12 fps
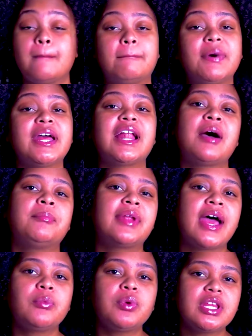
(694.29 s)
But I'm
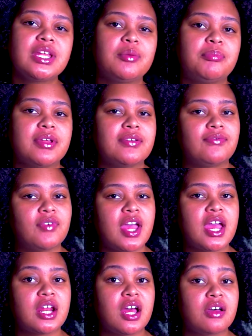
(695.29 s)
not really a big
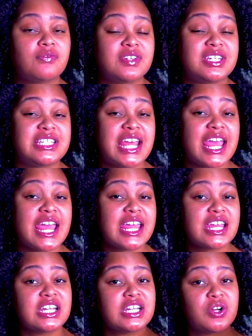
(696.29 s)
fan of
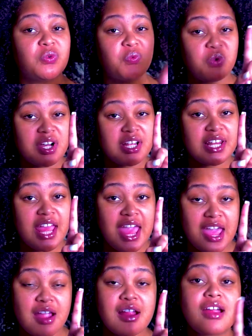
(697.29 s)
day one
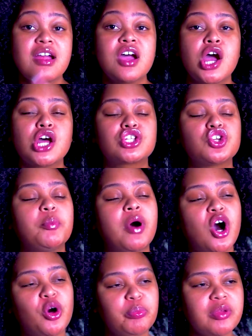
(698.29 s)
hair. So I'm
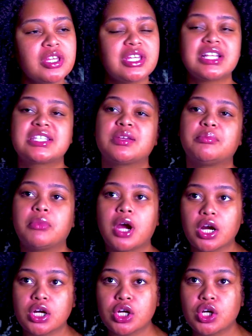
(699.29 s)
hoping that
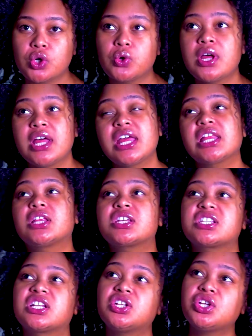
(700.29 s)
tomorrow it
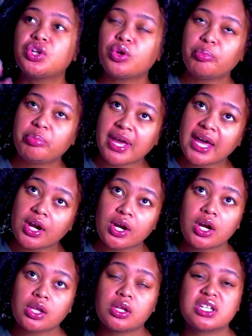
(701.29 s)
looks a little
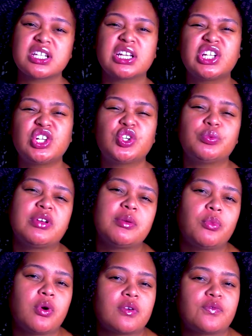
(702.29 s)
better, looks a little bit
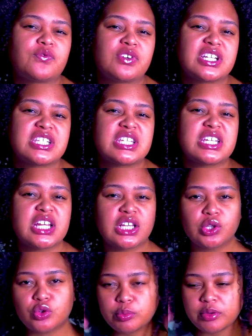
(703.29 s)
more frizzy, a
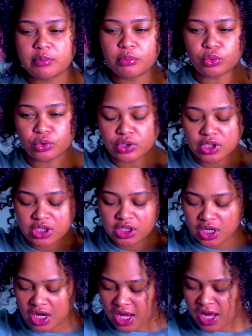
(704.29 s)
little bit
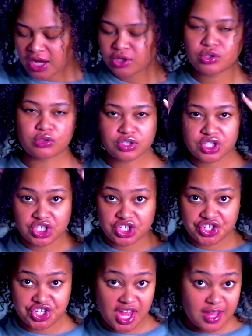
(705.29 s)
more, I don't know,
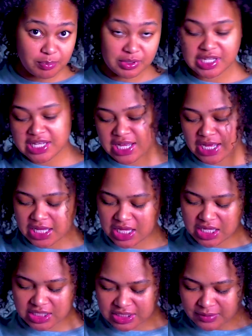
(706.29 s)
shapely, I
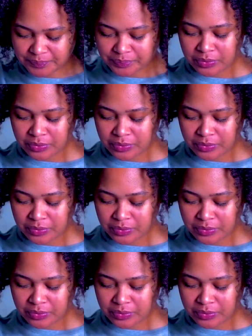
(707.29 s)
guess.